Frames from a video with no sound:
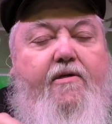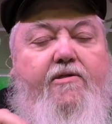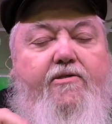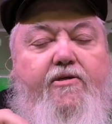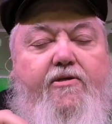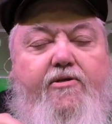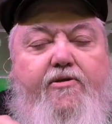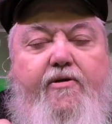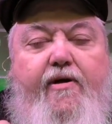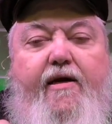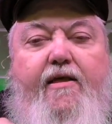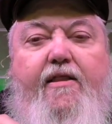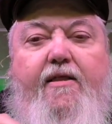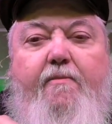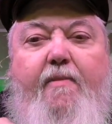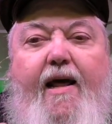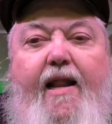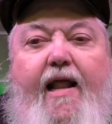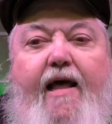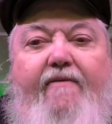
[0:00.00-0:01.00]
is the strength
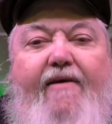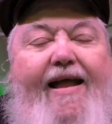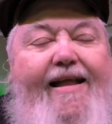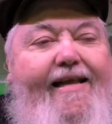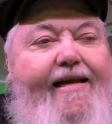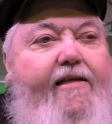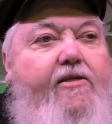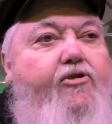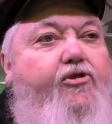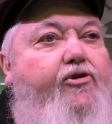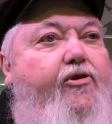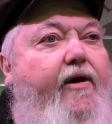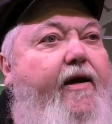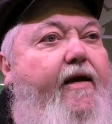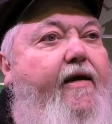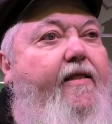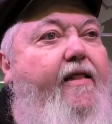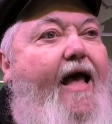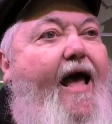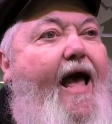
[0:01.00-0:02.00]
of my life. I needed
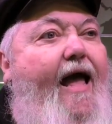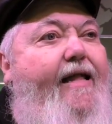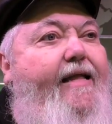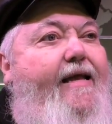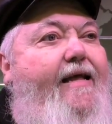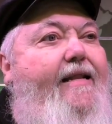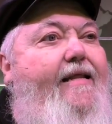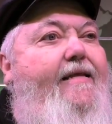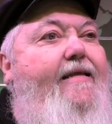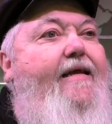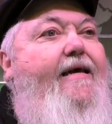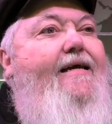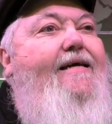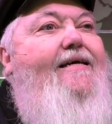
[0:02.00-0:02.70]
strength. I needed